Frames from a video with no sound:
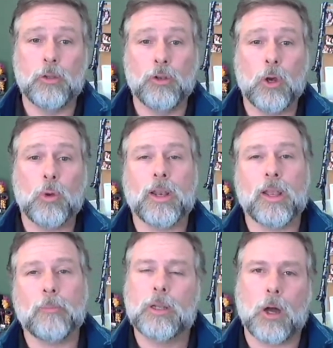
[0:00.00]
you know that
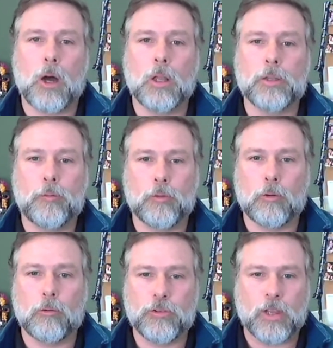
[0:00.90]
I've been calling
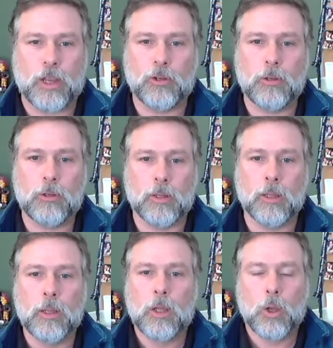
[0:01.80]
for a recession in the,